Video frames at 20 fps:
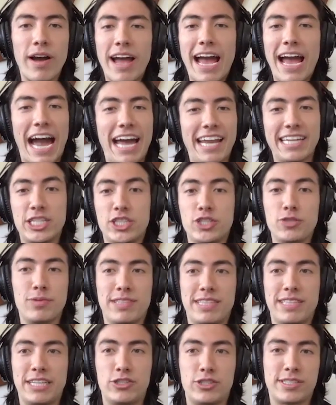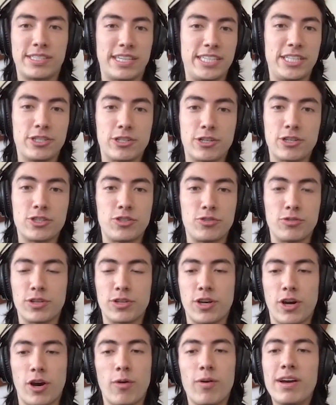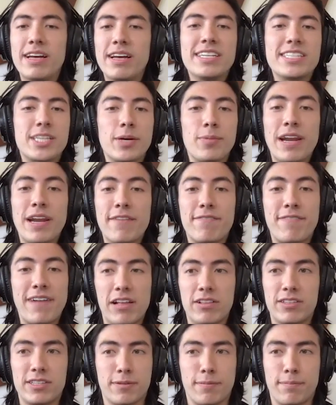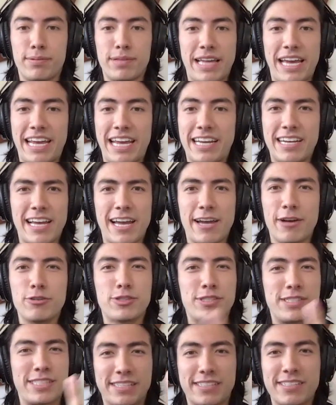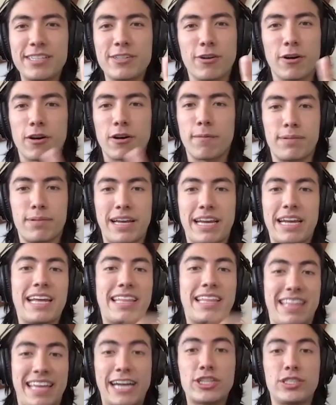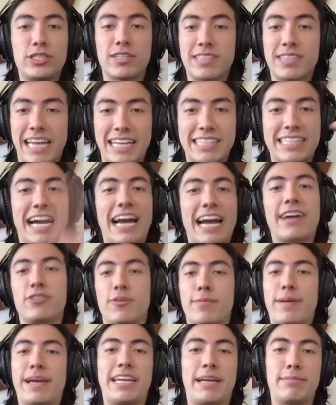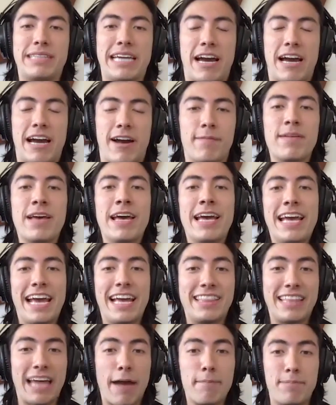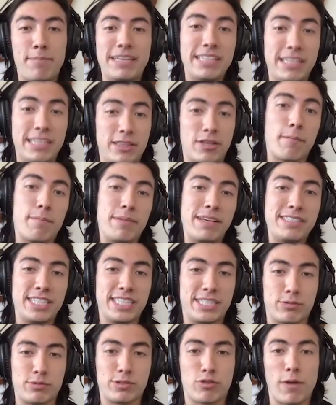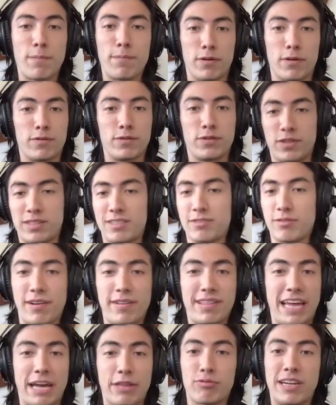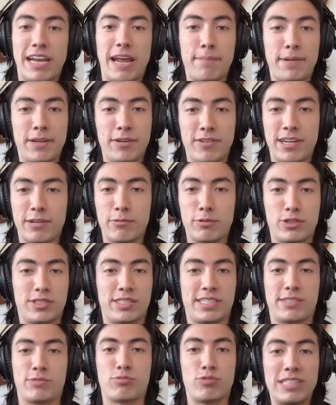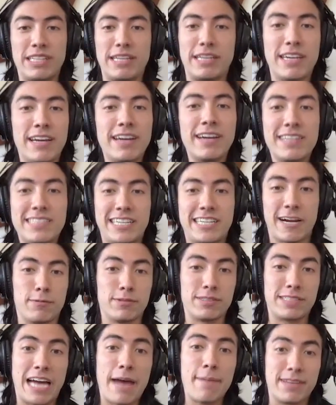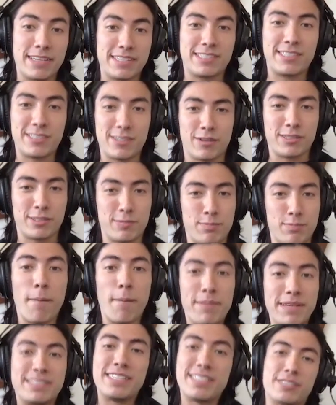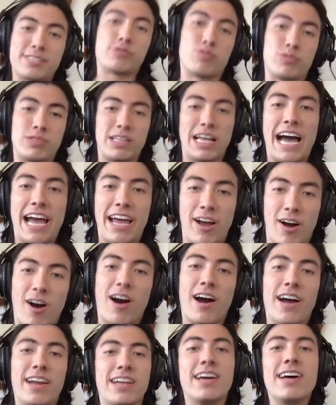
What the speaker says: had an issue with this just a year or two ago. Someone had filed a complaint, and it was just a single complaint, and they actually took that entire domain name down, and their business was crippled during that 3-day period, which is this really terrible time because small businesses rely on